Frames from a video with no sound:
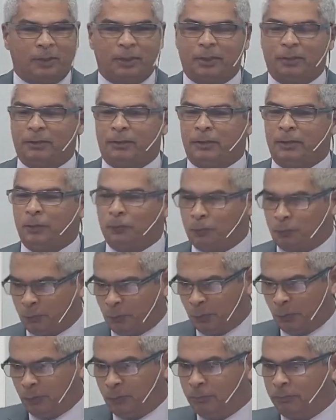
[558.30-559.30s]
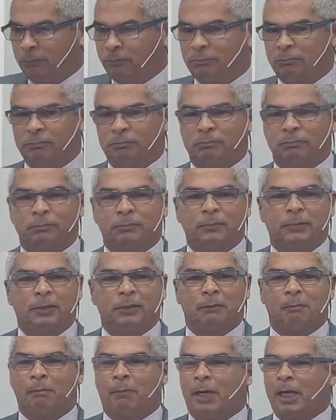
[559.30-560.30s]
he says the following, I'm going,
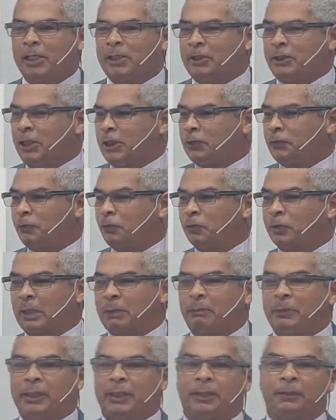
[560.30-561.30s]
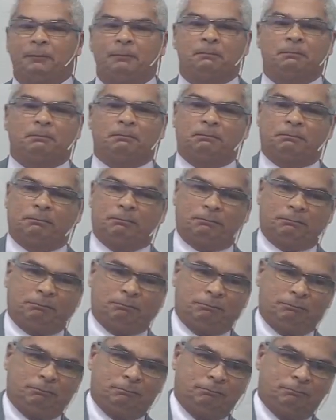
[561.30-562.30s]
but I'll leave you
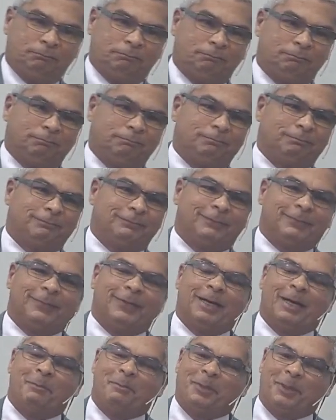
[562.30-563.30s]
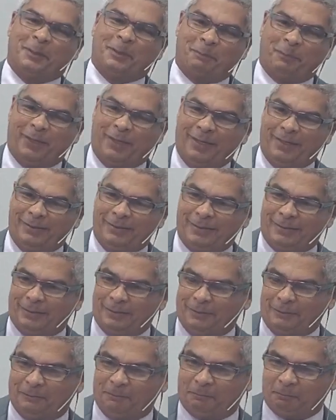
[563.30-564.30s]
with you, my
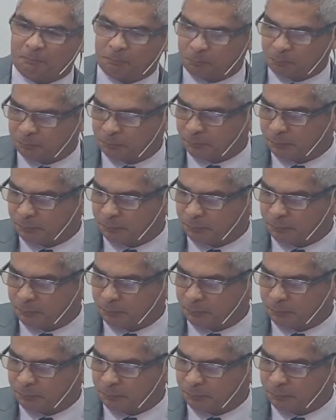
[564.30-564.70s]
peace.